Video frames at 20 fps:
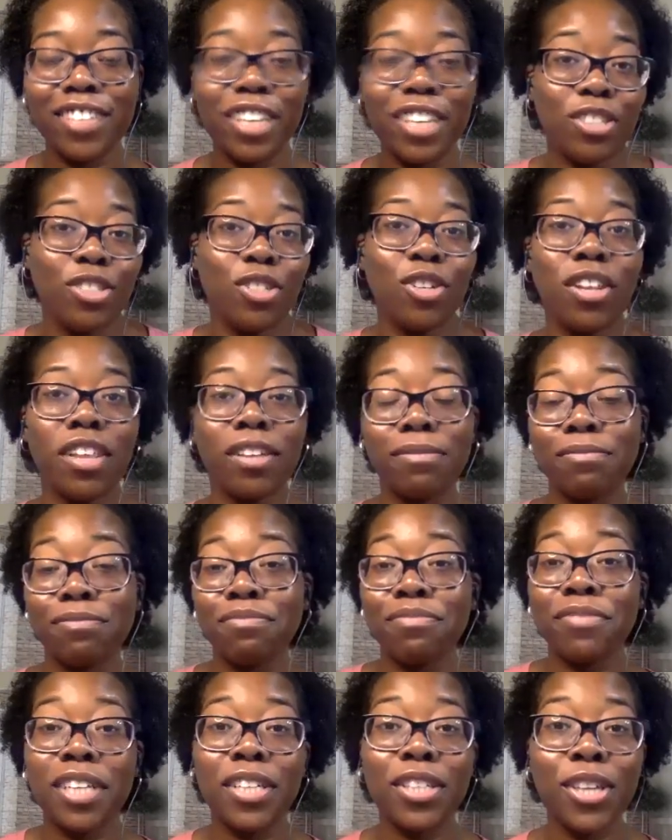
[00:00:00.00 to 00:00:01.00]
And you're like,
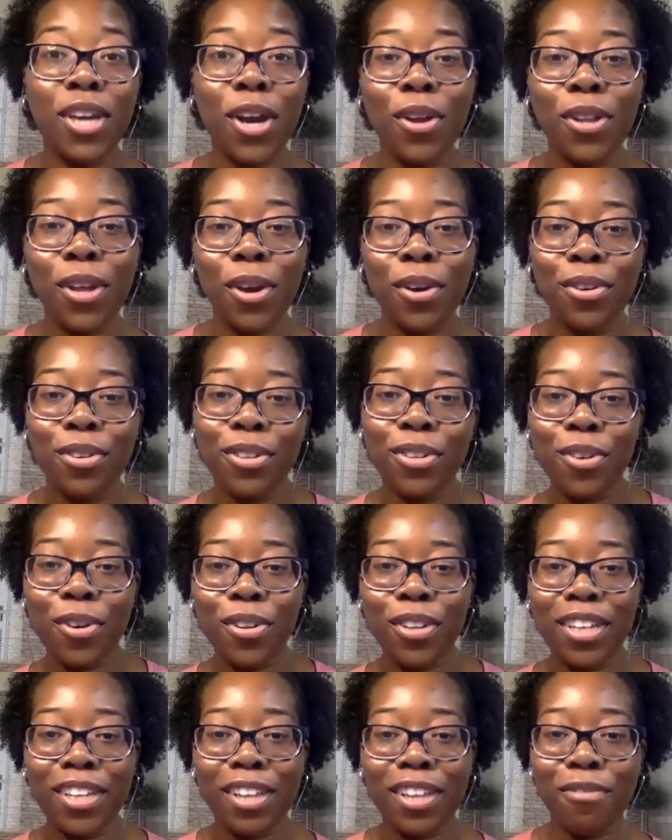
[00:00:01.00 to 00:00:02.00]
hmm, YOLO, you
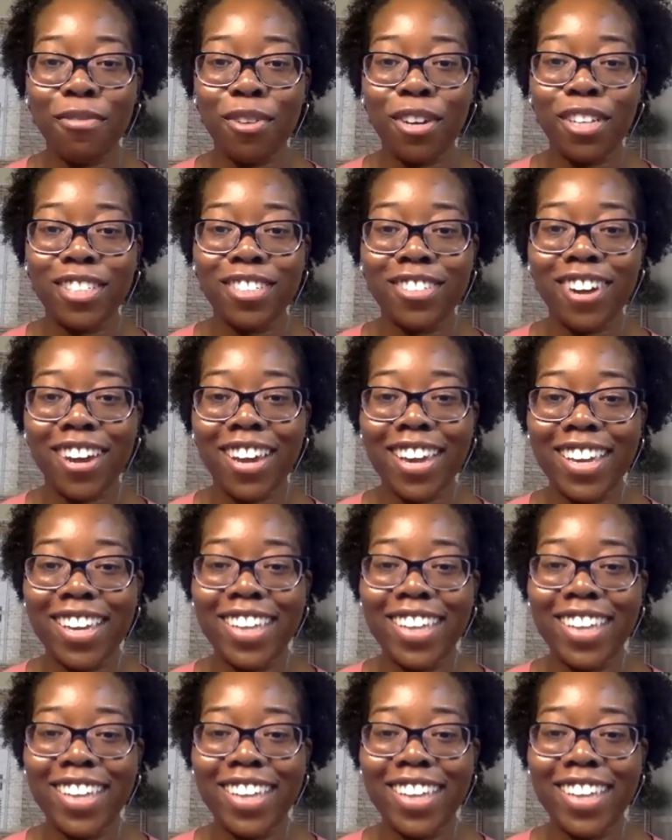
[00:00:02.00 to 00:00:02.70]
only yeah. live once, right?